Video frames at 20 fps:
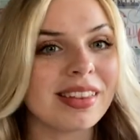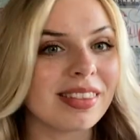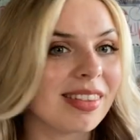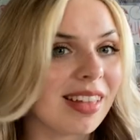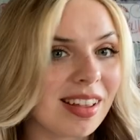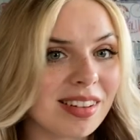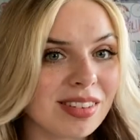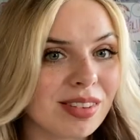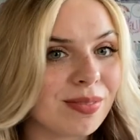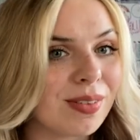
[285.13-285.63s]

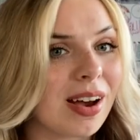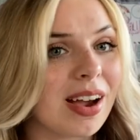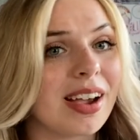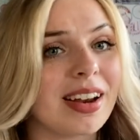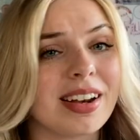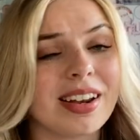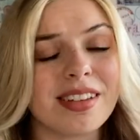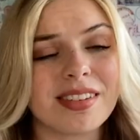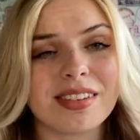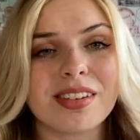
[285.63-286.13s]
That's
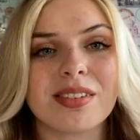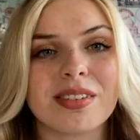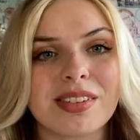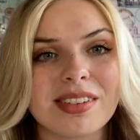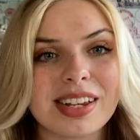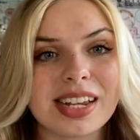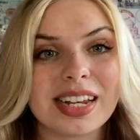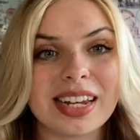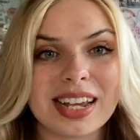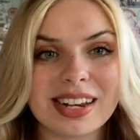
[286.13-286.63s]
fine. As you'll
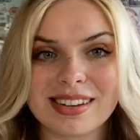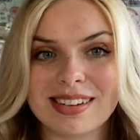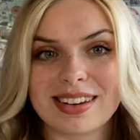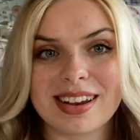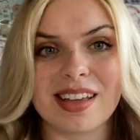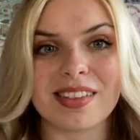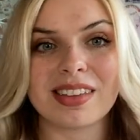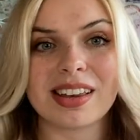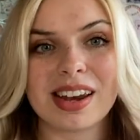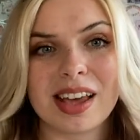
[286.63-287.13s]
see later
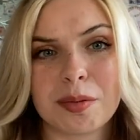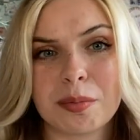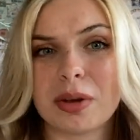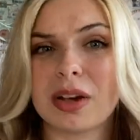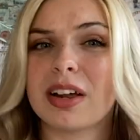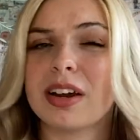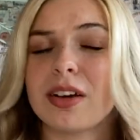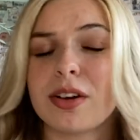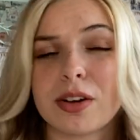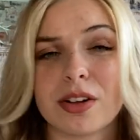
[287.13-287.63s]
down the line, we're
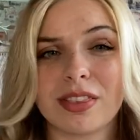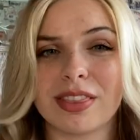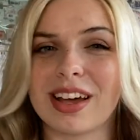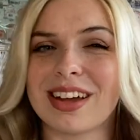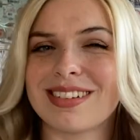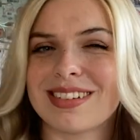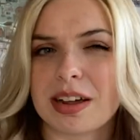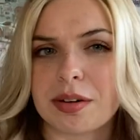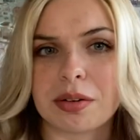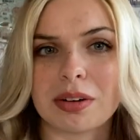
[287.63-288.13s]
going to cut
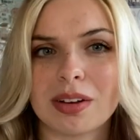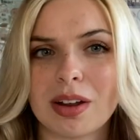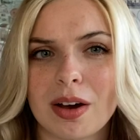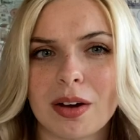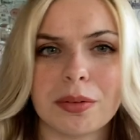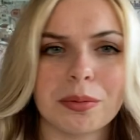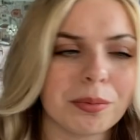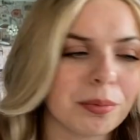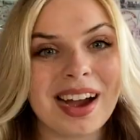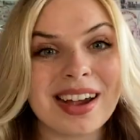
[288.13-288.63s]
that down a lot.